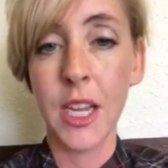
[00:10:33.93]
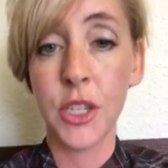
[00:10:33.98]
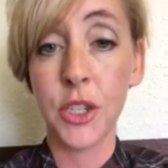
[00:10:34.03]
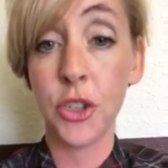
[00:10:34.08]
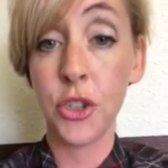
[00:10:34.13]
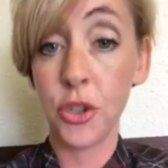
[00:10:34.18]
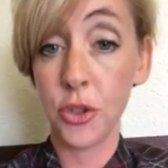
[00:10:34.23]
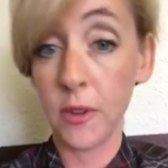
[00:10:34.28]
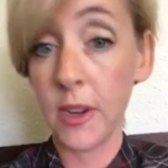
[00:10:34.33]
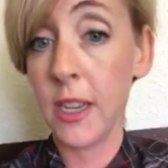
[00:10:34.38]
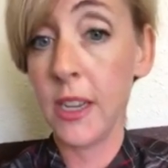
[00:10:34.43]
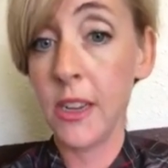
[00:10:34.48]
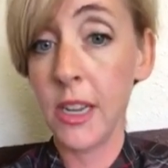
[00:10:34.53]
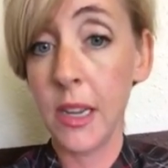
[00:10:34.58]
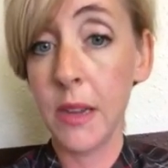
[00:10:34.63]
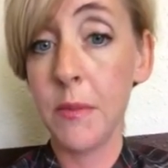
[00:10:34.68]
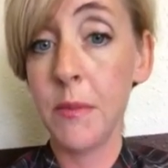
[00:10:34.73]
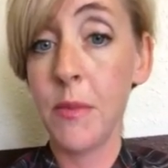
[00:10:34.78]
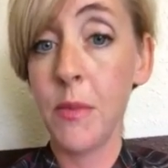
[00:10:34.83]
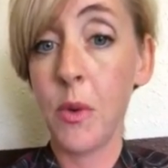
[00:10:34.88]
So
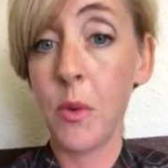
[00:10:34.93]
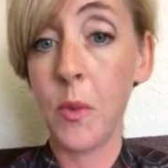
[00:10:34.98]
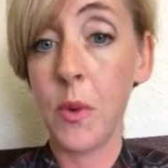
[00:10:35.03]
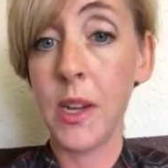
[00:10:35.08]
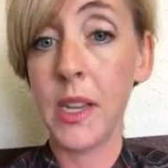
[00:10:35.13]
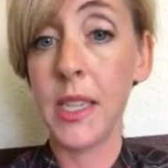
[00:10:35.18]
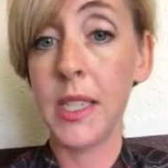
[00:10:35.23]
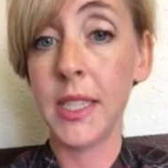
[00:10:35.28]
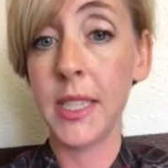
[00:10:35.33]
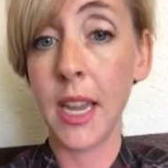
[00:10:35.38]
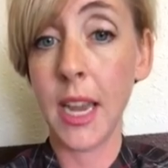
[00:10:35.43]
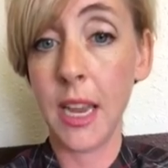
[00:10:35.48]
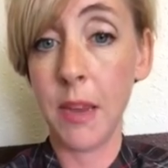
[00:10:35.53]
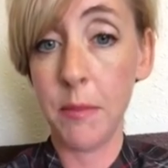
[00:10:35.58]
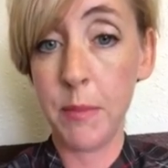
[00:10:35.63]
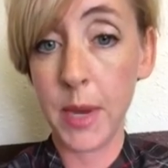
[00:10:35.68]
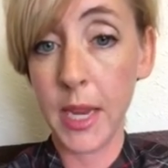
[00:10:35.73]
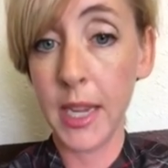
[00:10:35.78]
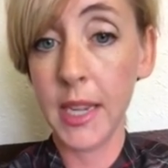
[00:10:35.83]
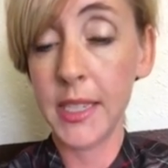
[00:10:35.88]
geranium was a
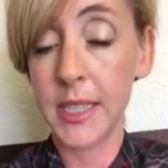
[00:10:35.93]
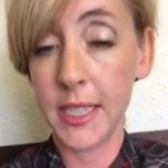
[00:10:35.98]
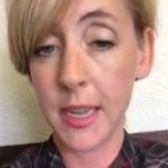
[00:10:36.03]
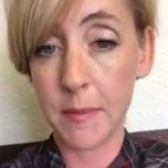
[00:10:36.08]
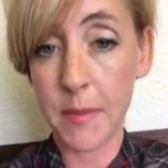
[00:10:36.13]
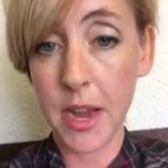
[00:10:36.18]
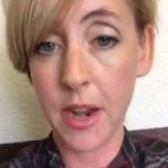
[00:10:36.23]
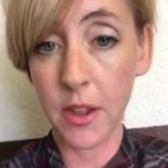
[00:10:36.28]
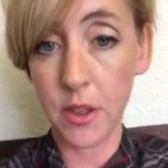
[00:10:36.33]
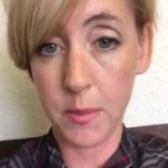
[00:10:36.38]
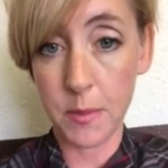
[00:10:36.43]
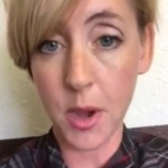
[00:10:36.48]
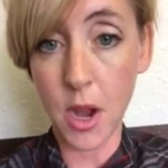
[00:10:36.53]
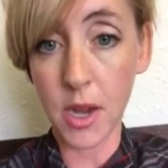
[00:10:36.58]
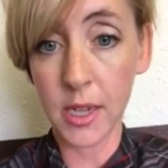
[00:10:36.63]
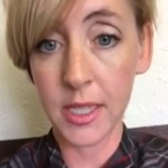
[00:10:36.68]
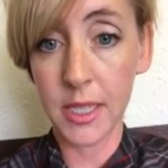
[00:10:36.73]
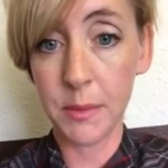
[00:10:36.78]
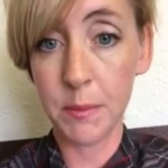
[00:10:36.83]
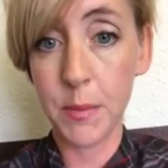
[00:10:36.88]
big step out of the
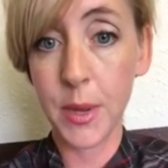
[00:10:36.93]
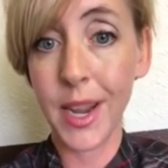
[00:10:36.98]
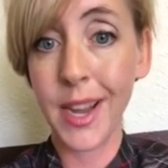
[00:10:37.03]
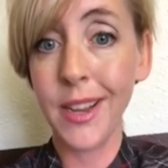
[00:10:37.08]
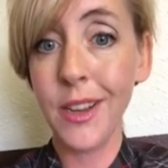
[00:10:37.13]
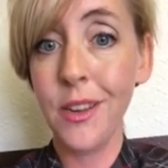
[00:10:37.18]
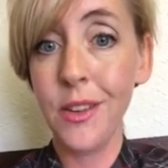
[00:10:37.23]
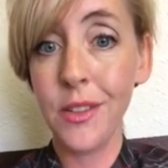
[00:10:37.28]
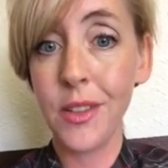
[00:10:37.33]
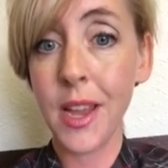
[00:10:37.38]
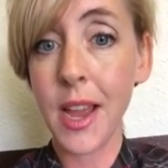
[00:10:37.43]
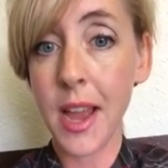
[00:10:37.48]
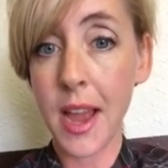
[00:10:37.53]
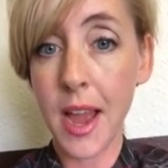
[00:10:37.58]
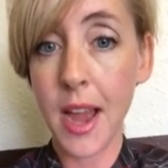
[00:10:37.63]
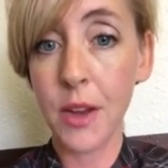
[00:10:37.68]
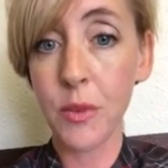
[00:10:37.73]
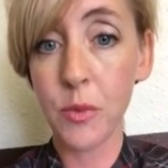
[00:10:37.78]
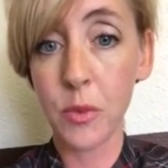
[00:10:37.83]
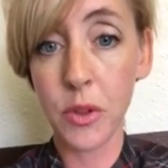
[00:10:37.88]
box, but I knew that it
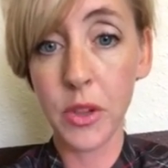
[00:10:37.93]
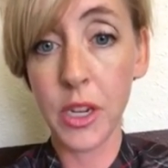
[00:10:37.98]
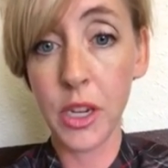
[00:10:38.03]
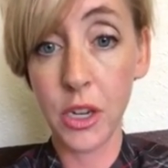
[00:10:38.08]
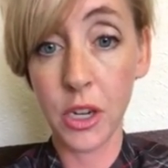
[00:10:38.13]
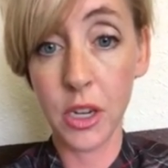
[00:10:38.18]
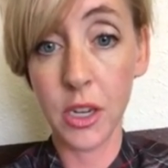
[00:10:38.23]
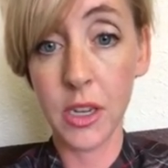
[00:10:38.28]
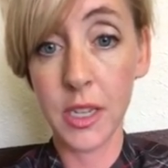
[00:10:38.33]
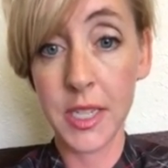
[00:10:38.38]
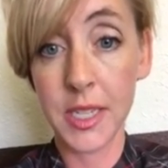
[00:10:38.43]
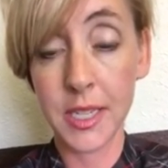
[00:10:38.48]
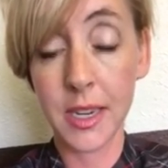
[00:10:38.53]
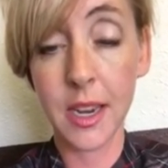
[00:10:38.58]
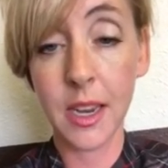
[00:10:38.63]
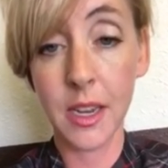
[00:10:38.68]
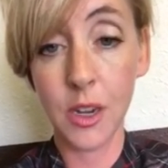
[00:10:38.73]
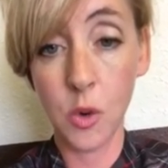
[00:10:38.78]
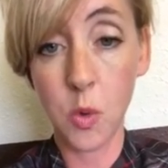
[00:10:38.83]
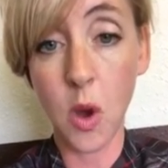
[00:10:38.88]
had really good
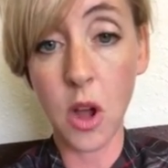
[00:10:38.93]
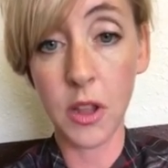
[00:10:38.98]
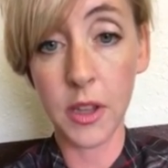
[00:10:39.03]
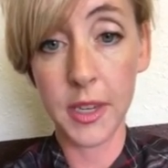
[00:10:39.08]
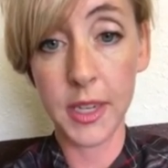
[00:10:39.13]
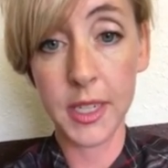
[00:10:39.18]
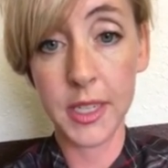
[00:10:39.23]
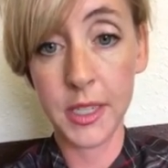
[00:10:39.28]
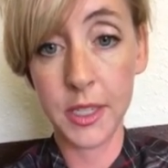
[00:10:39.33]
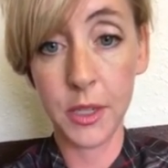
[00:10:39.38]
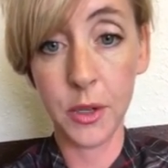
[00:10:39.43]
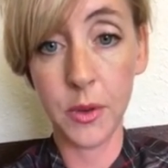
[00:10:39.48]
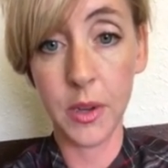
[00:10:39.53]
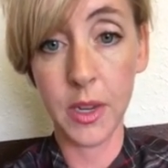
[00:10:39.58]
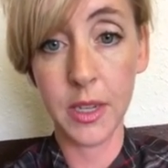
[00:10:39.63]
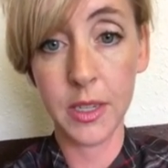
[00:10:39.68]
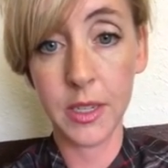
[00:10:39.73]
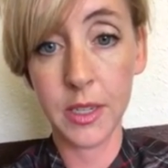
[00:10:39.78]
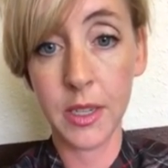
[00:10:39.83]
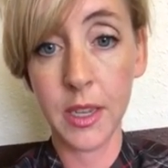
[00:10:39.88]
skin qualities to
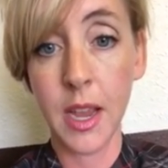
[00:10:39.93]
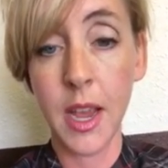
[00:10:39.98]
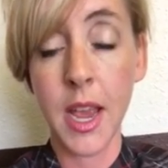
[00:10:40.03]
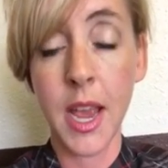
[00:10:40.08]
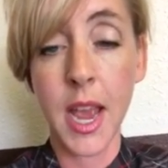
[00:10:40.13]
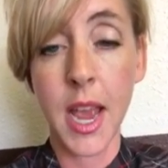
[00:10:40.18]
it.